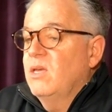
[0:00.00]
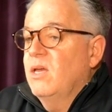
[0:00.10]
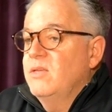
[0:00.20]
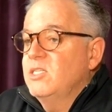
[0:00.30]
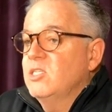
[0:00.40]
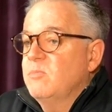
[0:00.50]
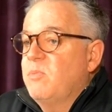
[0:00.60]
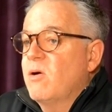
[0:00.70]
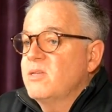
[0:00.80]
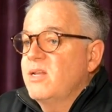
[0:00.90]
And this is the
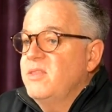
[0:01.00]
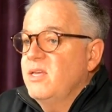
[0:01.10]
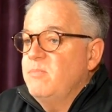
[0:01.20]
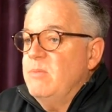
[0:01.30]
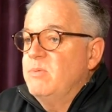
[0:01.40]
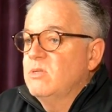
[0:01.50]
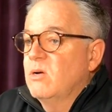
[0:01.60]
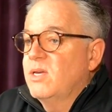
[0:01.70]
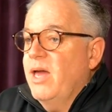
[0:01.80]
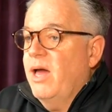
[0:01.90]
part that I think people
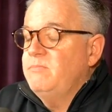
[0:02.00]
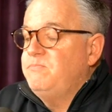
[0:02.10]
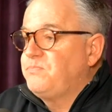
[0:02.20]
don't get,